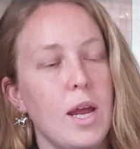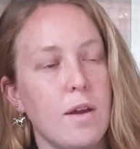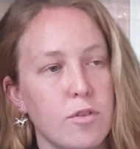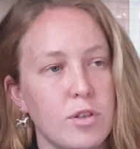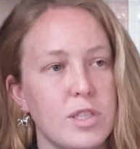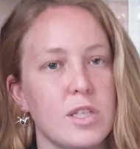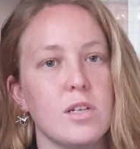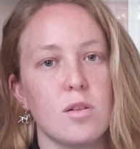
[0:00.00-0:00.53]

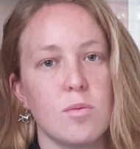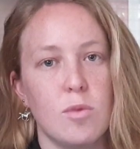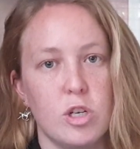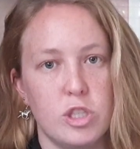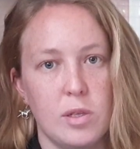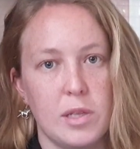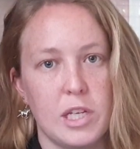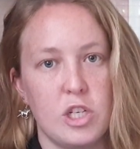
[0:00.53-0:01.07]
every single
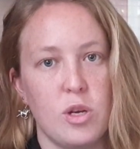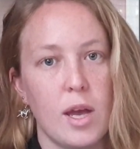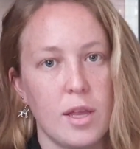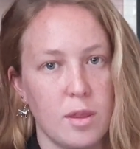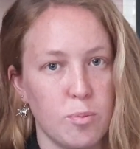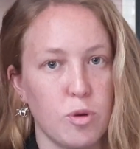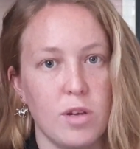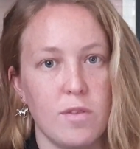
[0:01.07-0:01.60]
module that you had
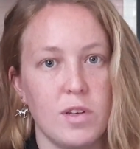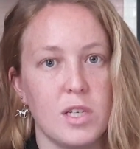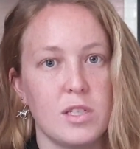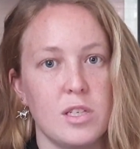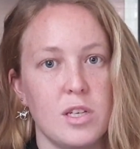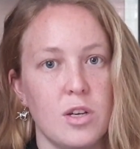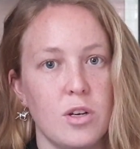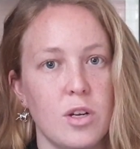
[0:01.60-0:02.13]
the
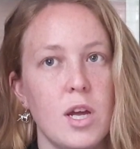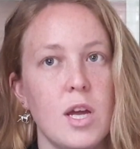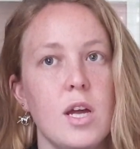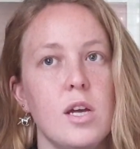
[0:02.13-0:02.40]
previous year.